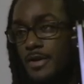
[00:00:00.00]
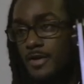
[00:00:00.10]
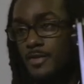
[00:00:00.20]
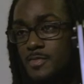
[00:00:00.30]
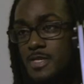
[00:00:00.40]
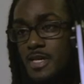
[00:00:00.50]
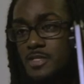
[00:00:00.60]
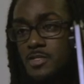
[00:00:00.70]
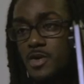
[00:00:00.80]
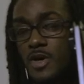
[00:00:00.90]
You know what I'm
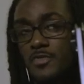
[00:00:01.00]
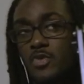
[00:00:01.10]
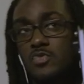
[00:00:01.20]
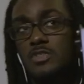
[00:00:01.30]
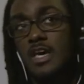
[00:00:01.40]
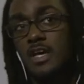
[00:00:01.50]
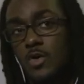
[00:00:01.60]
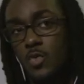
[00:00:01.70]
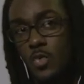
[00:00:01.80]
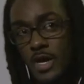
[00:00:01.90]
saying? So if you take
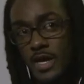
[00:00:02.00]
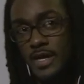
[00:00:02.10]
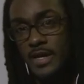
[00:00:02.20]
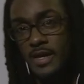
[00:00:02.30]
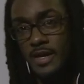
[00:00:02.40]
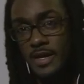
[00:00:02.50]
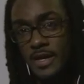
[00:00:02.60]
away